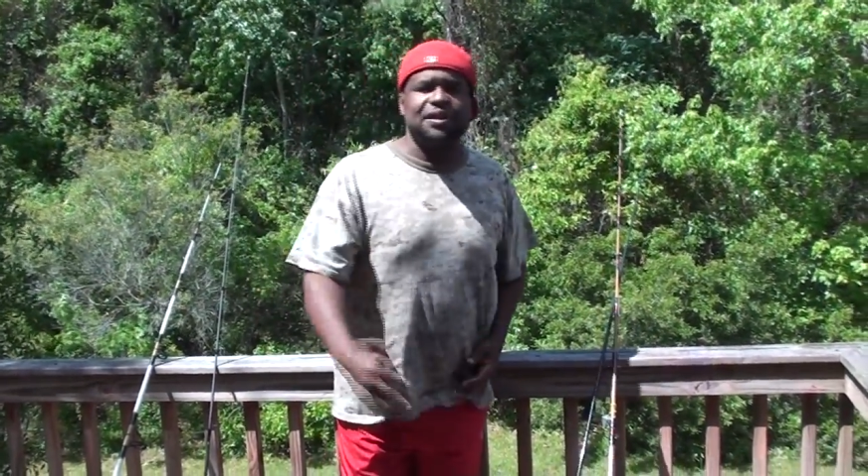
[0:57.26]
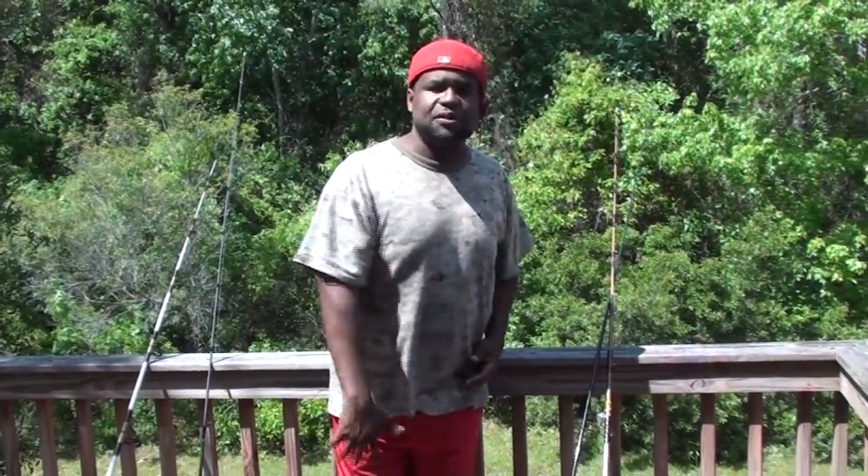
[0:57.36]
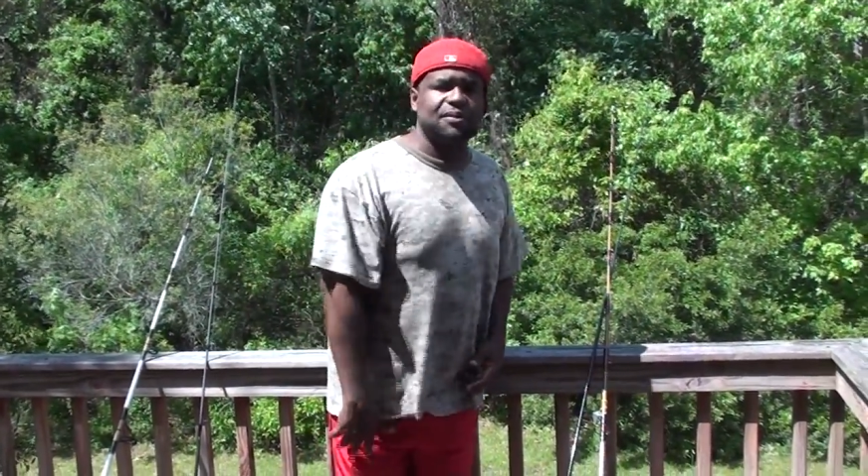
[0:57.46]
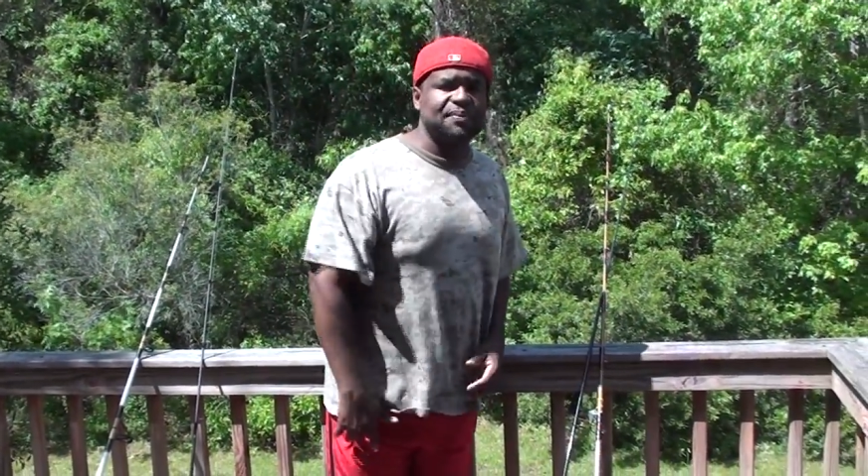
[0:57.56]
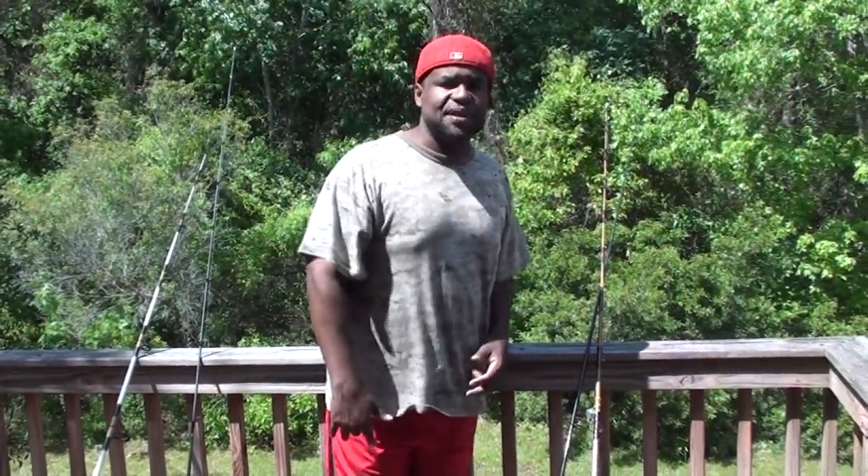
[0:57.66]
a
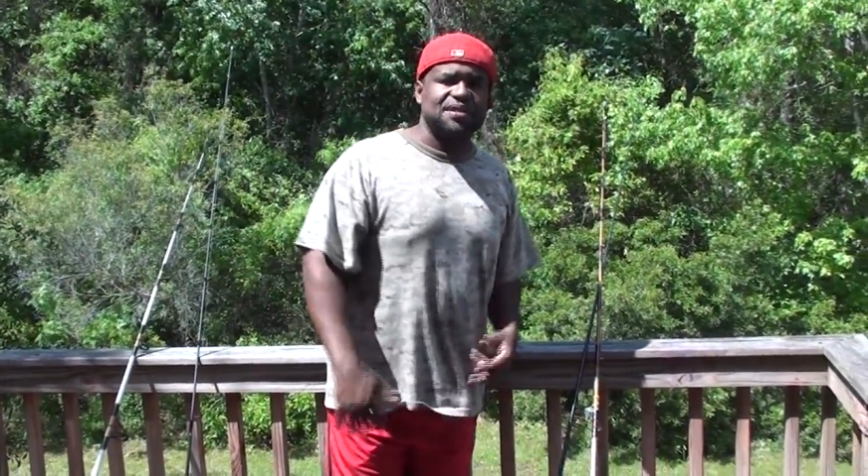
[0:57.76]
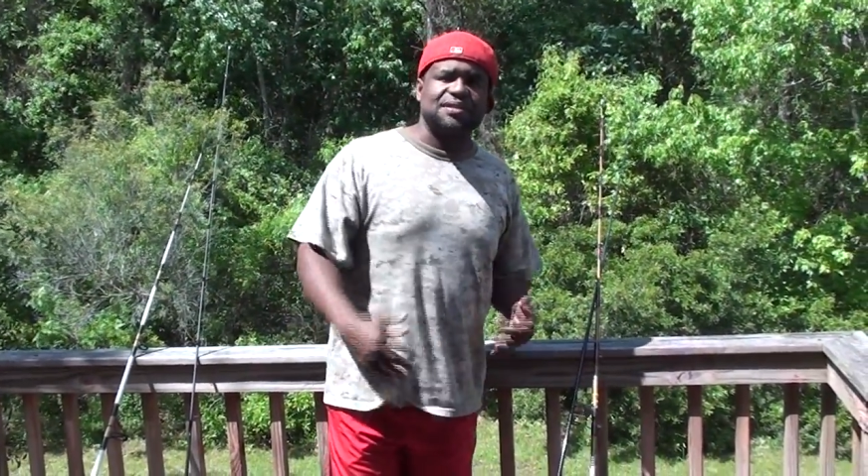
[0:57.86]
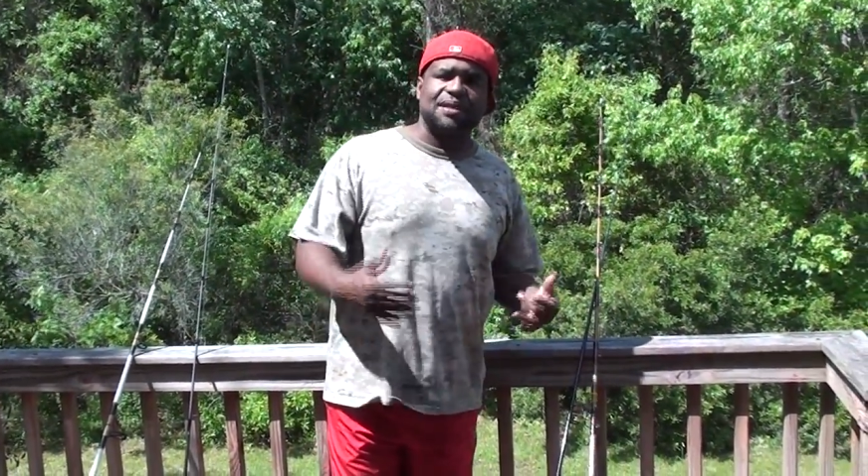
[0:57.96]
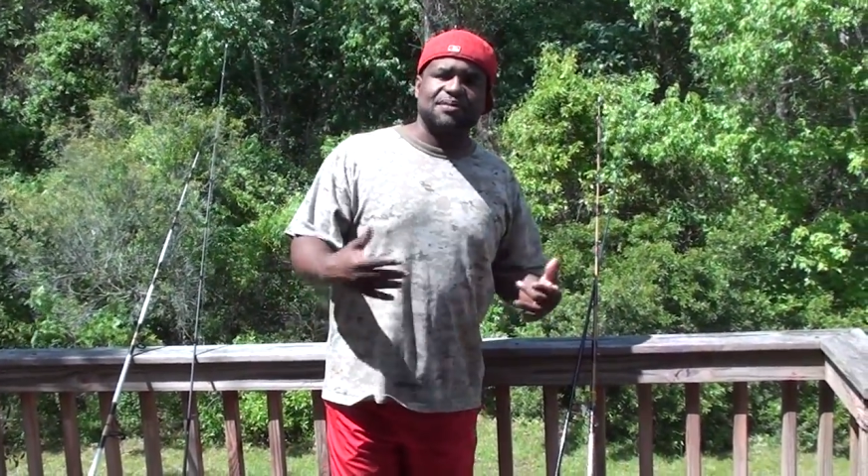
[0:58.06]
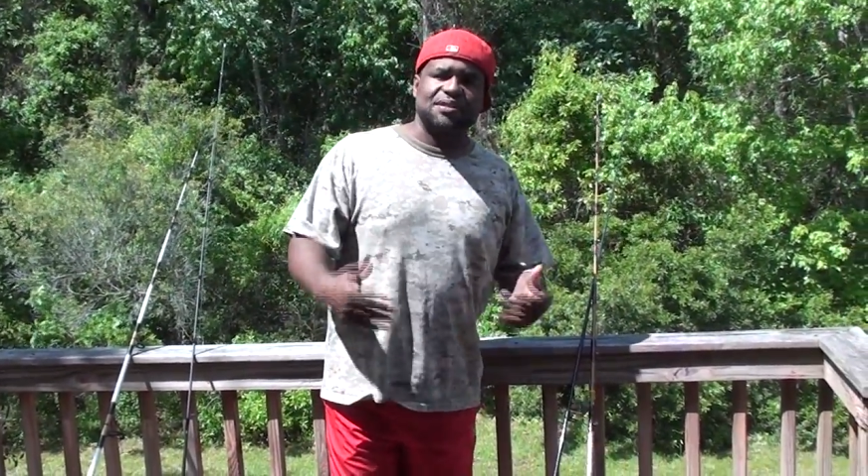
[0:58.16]
little bit of
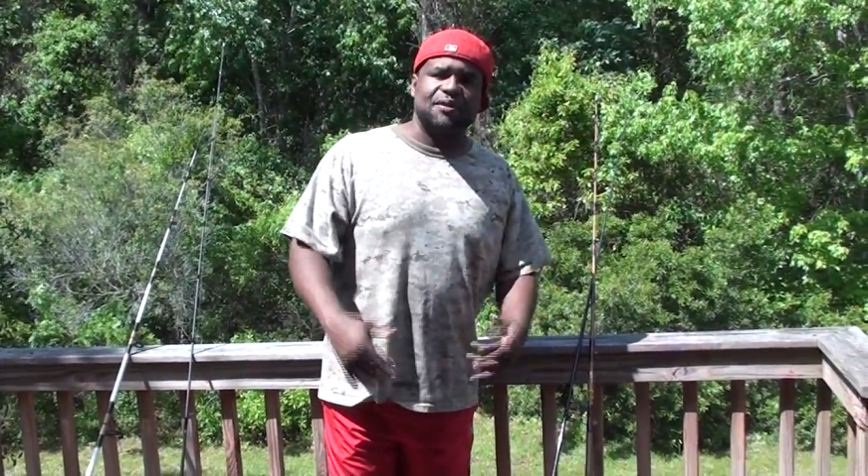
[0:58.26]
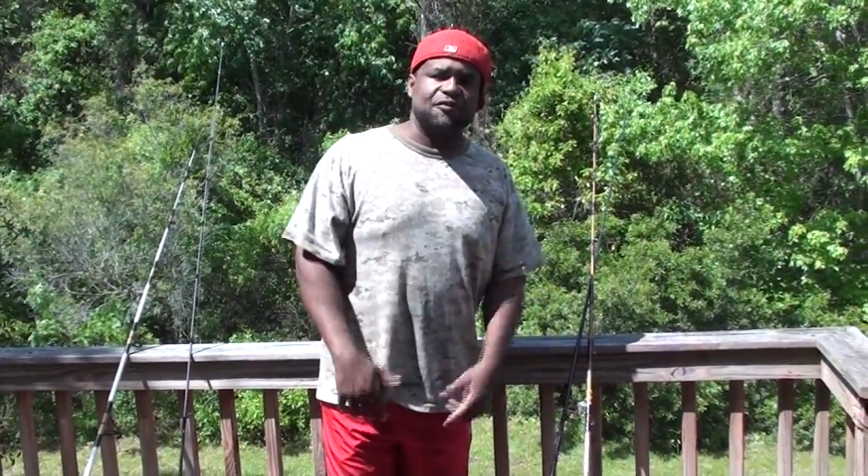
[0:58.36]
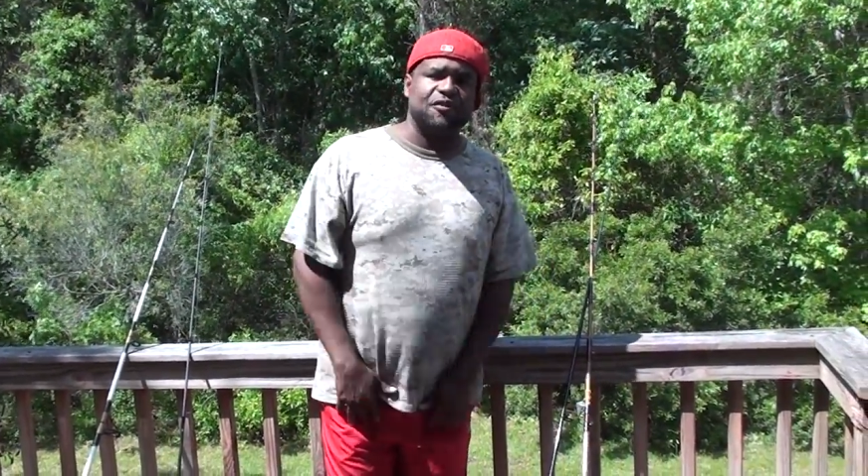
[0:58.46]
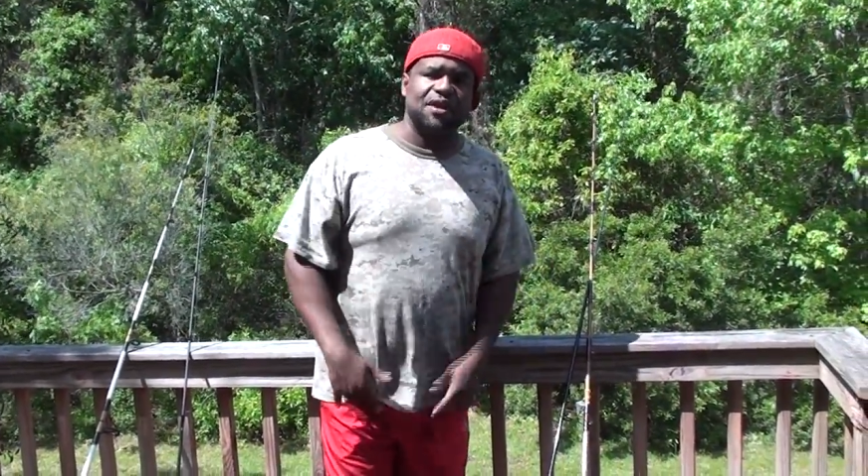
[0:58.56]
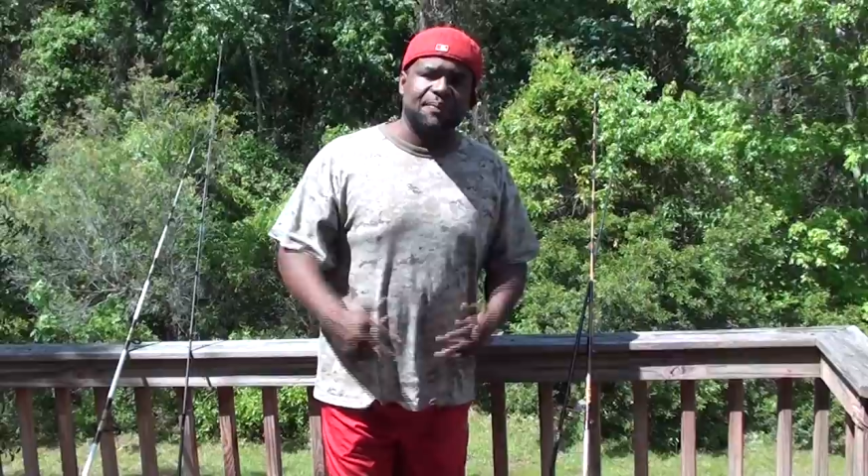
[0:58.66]
something for y'all